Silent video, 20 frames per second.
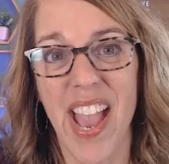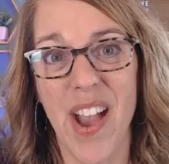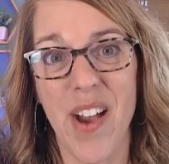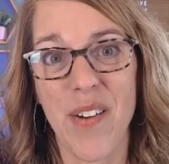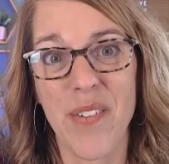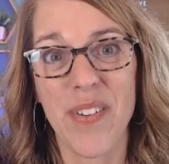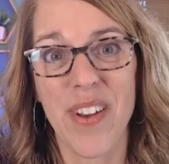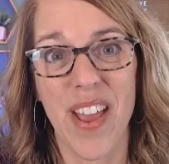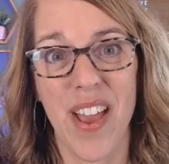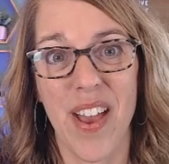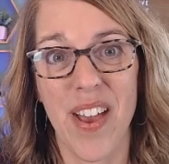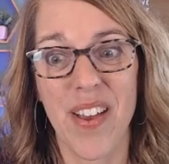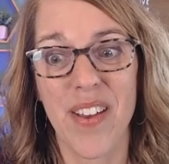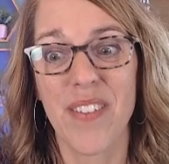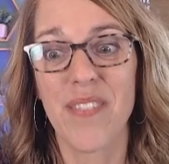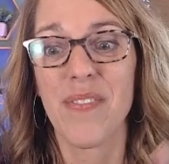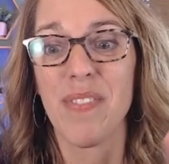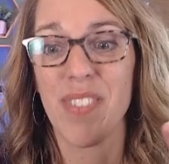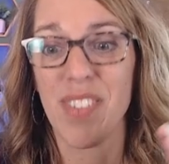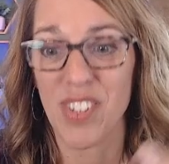out
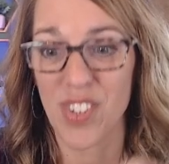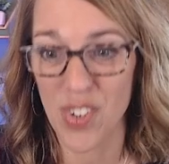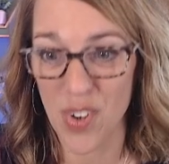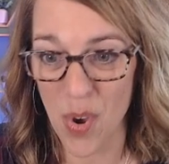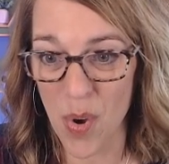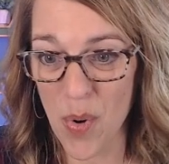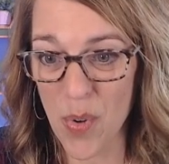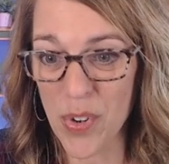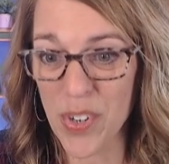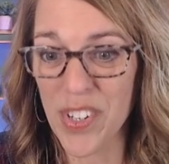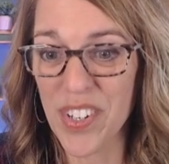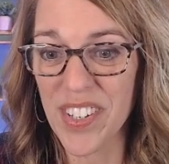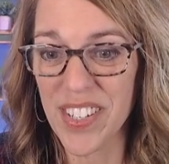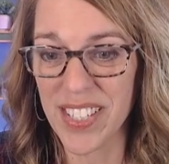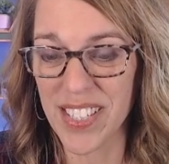of the total.